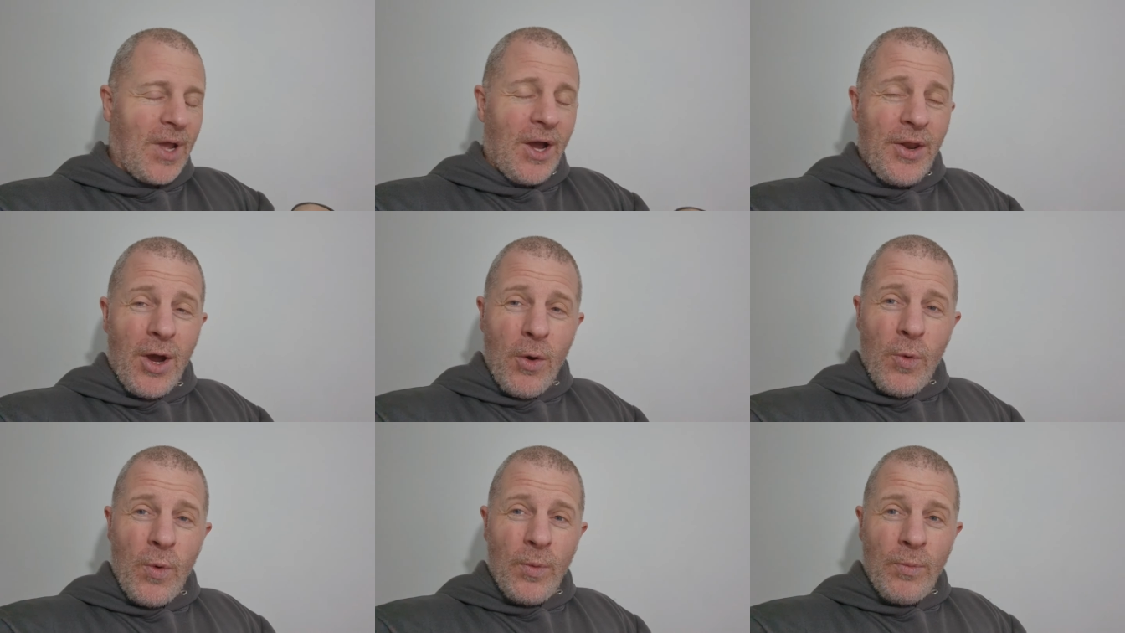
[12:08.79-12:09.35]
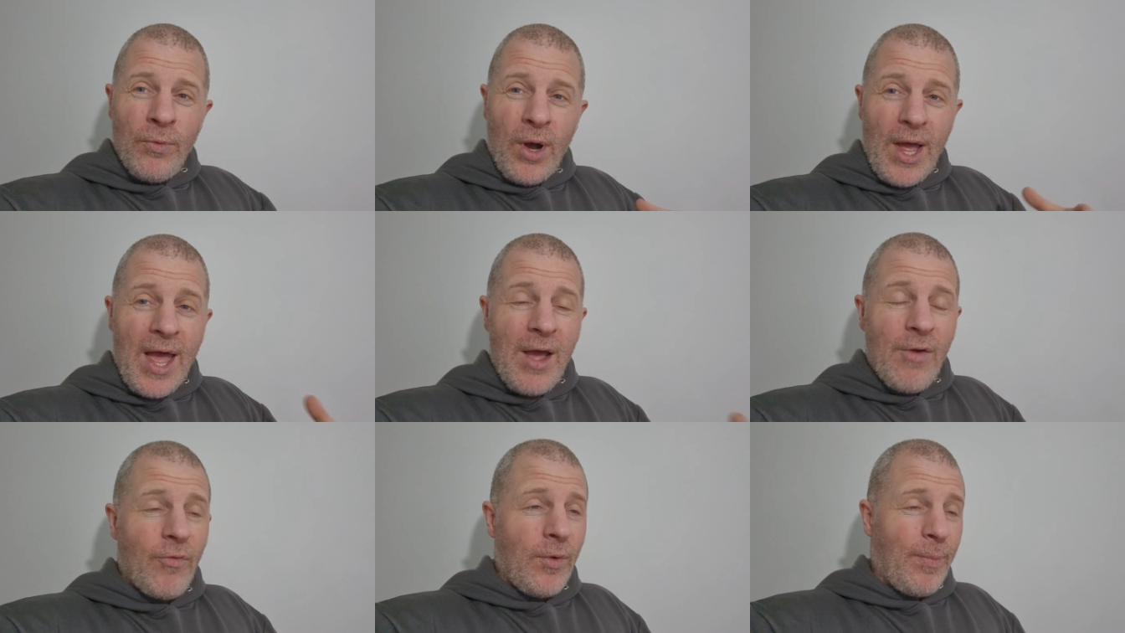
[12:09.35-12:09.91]
I know not
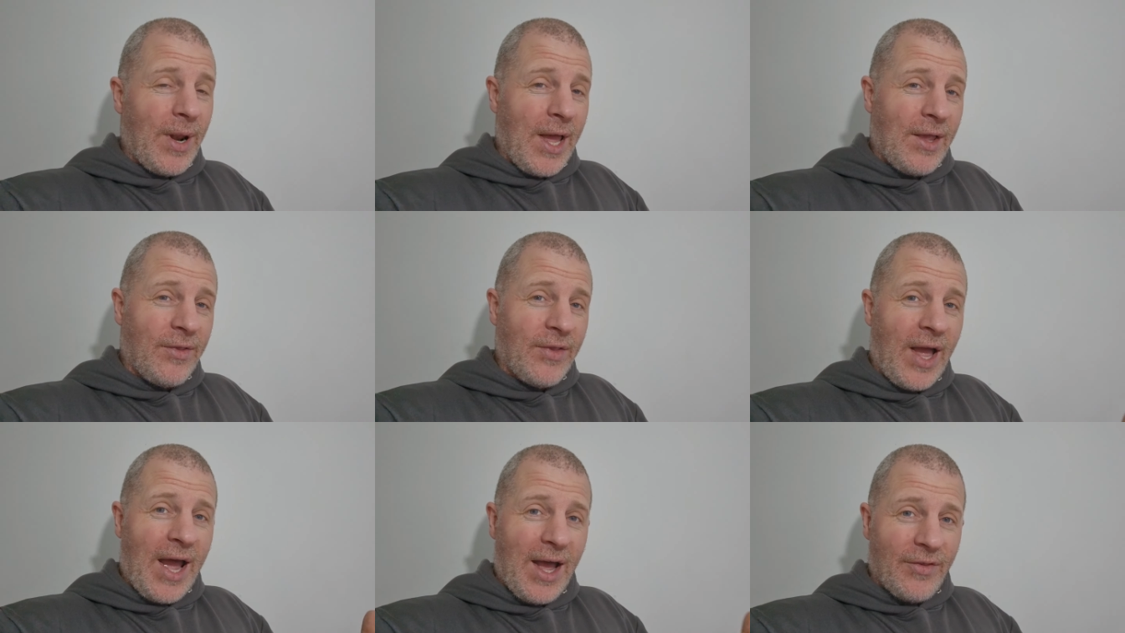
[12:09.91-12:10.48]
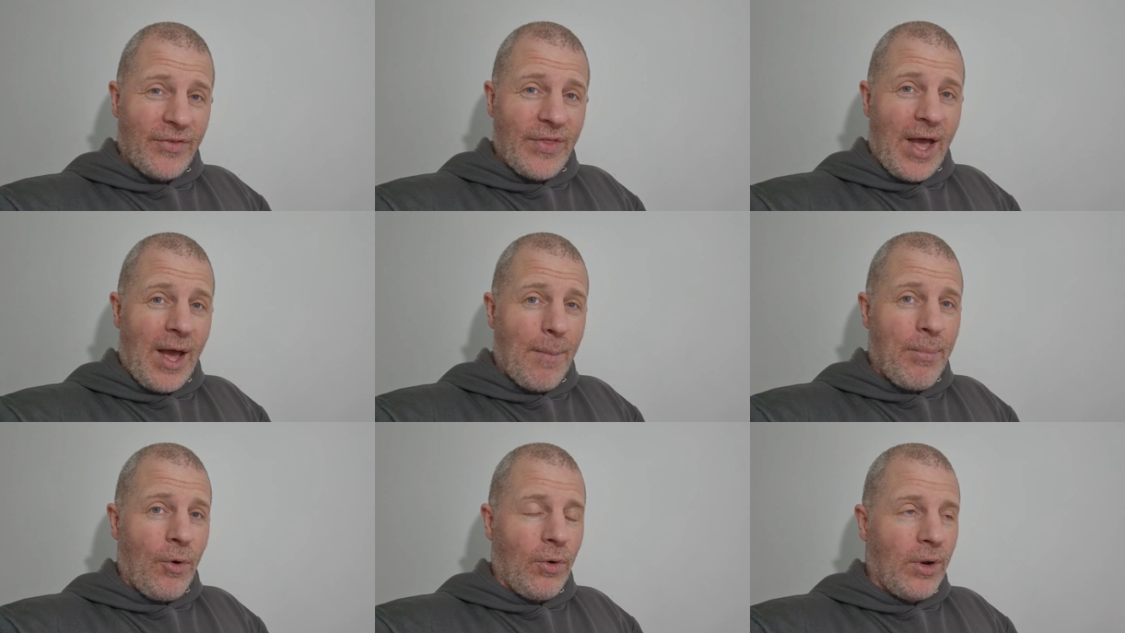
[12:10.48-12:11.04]
every place has
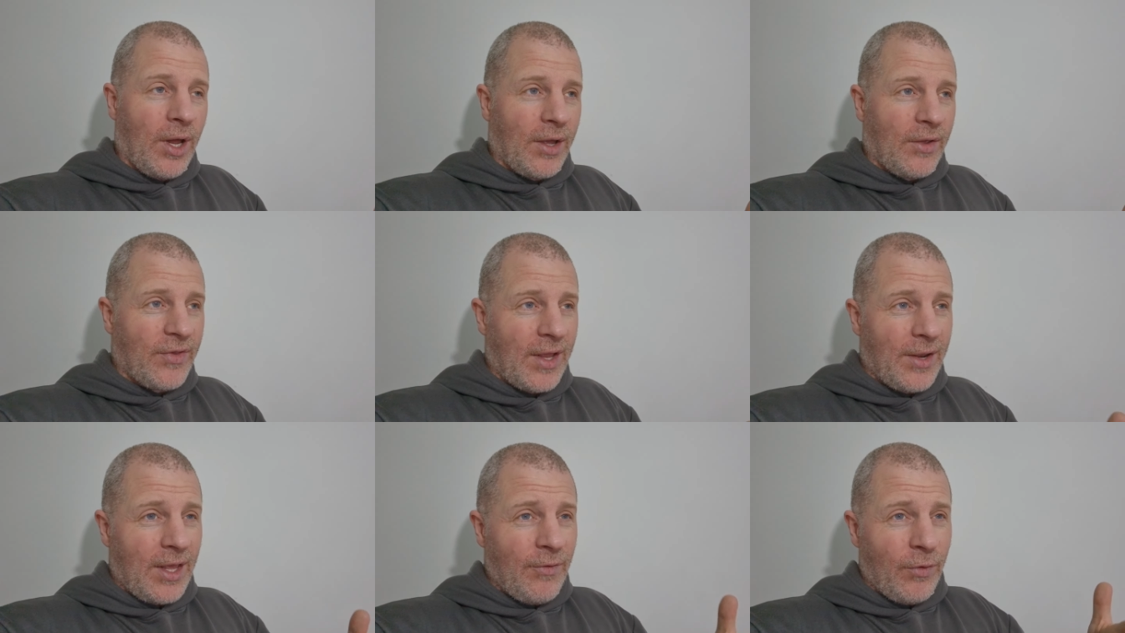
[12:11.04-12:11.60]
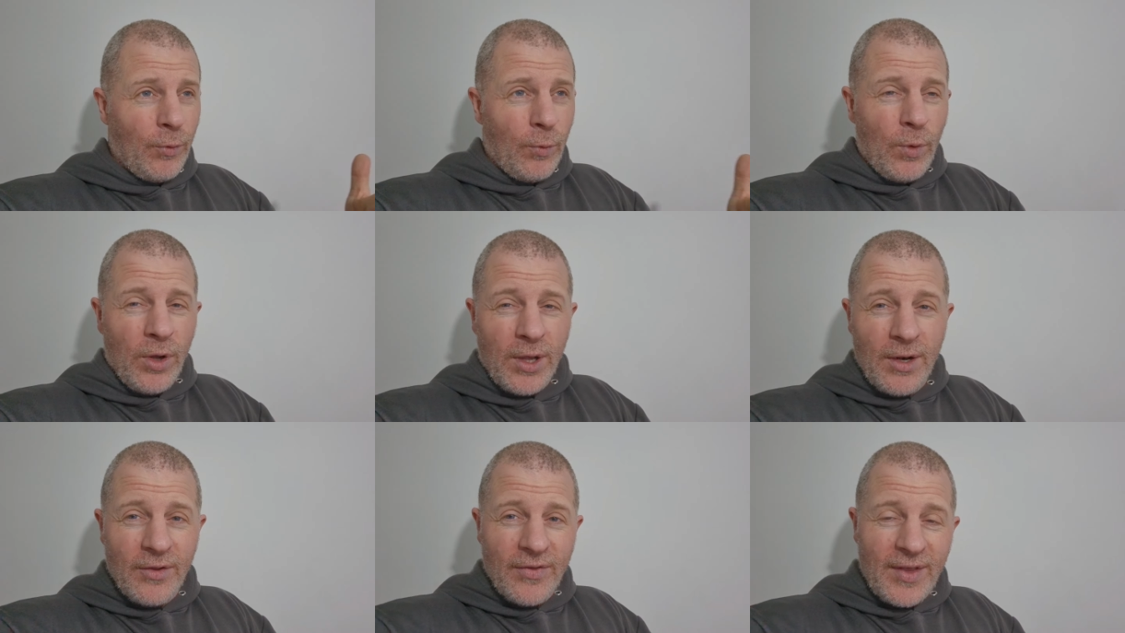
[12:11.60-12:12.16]
that, but like I said, if you
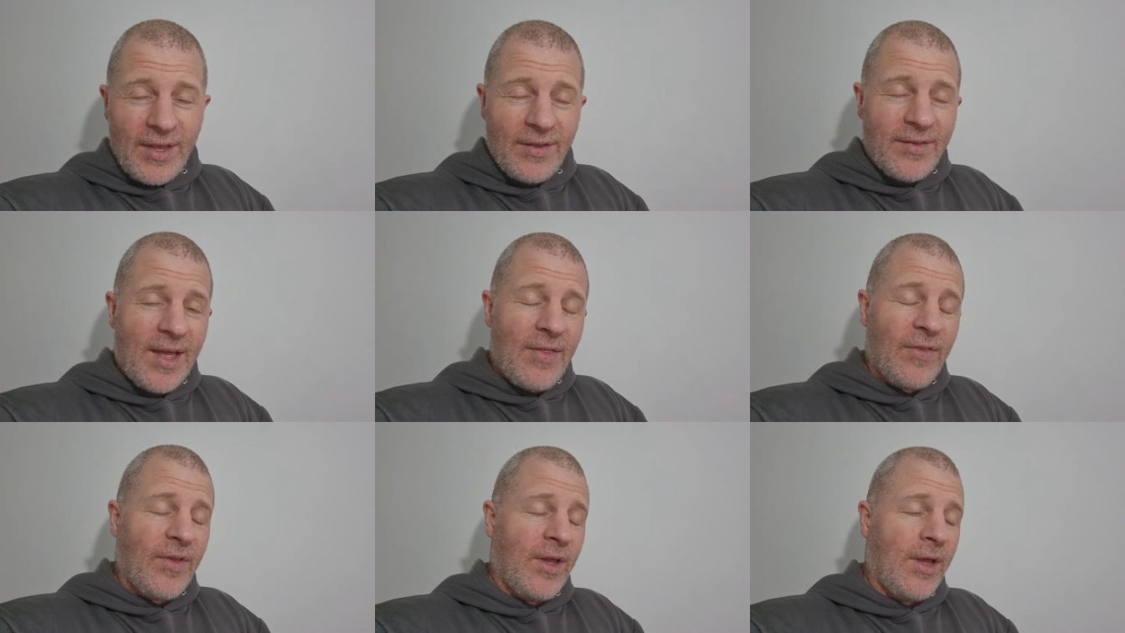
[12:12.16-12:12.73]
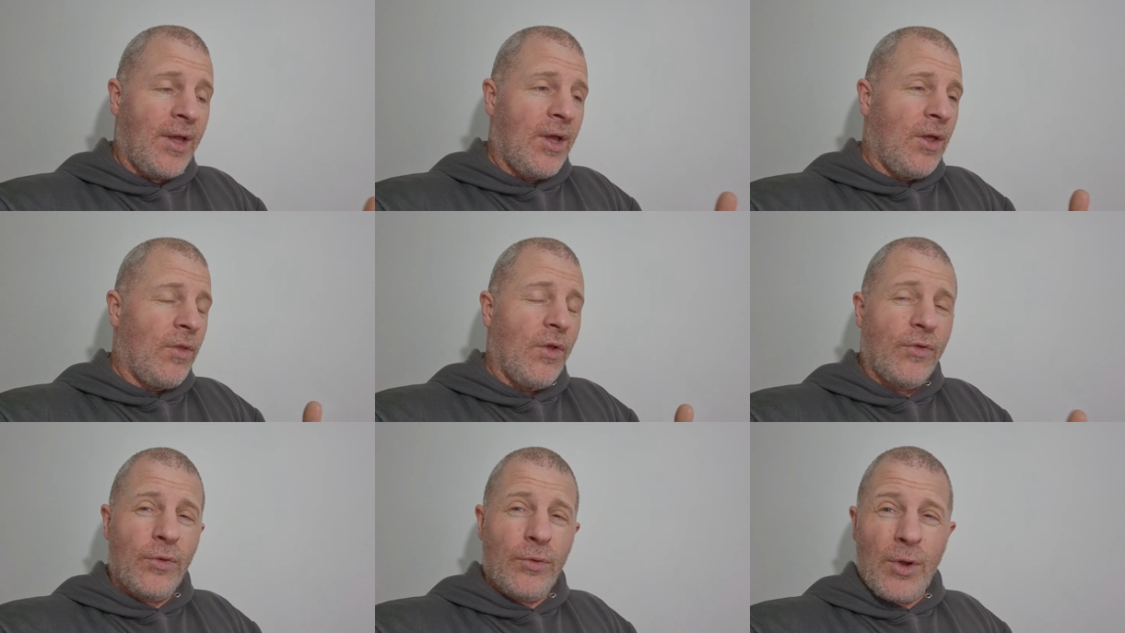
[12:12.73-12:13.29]
work in a city center
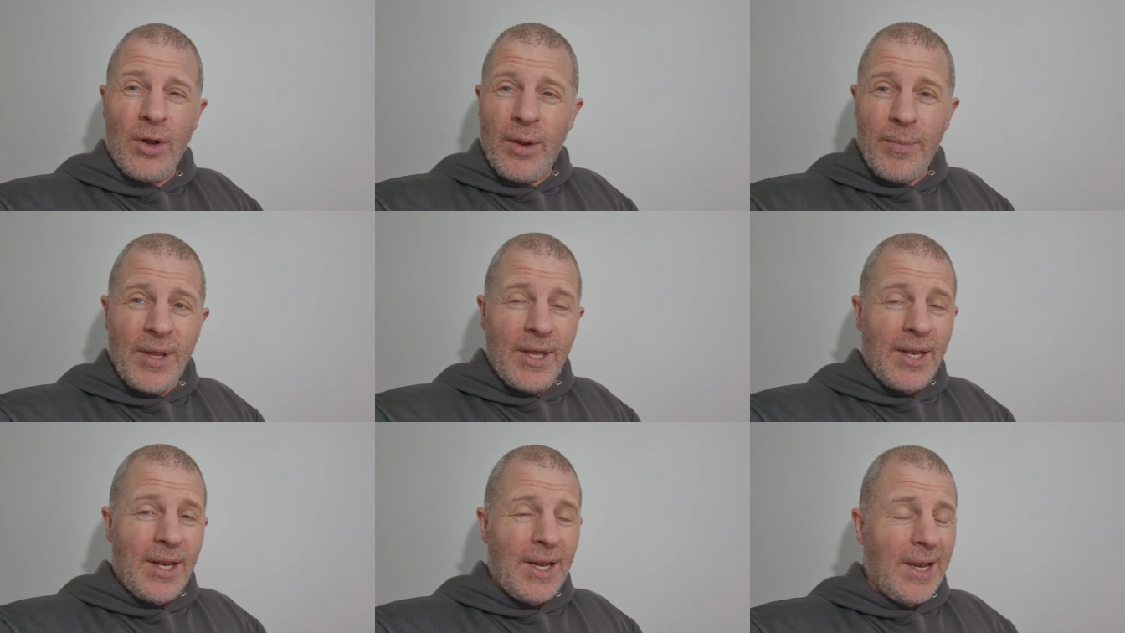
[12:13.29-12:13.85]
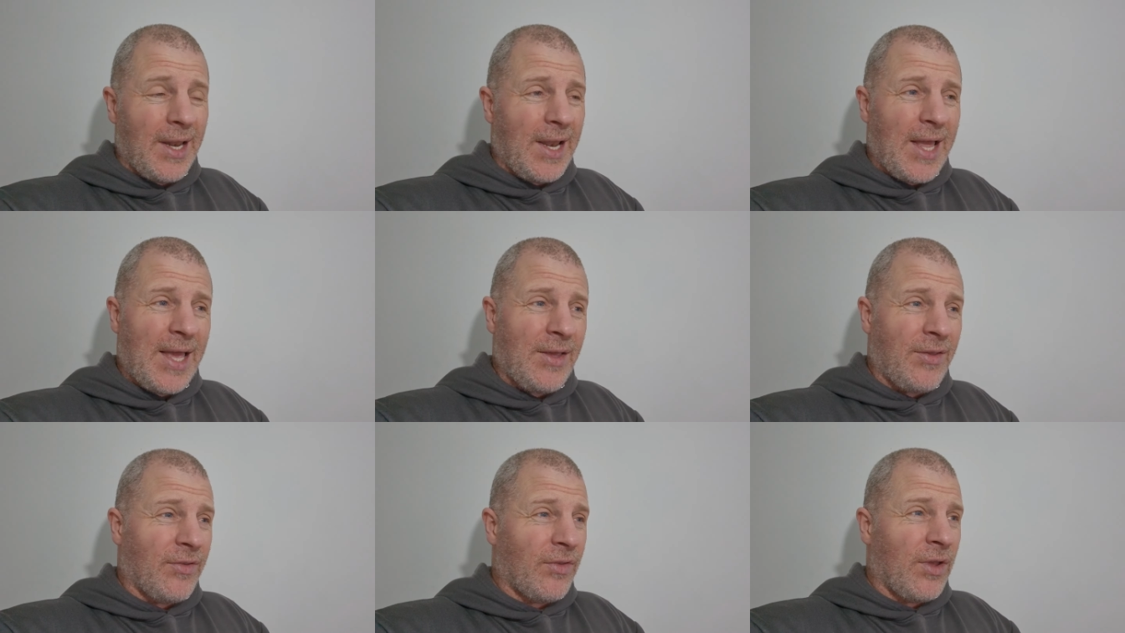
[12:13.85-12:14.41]
there's going to be at
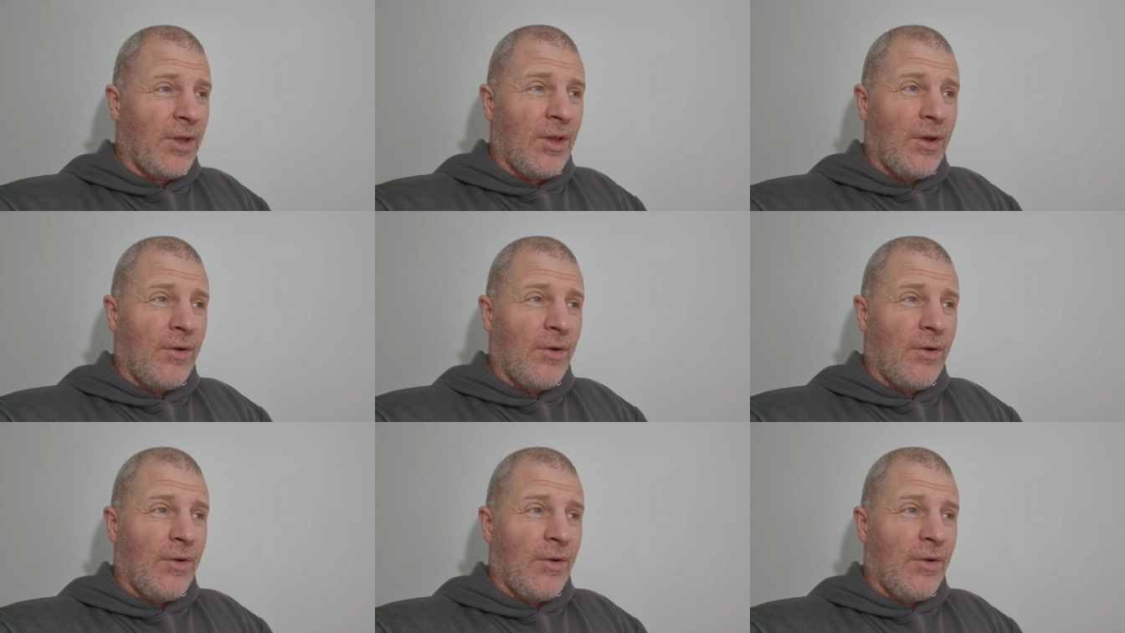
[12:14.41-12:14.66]
least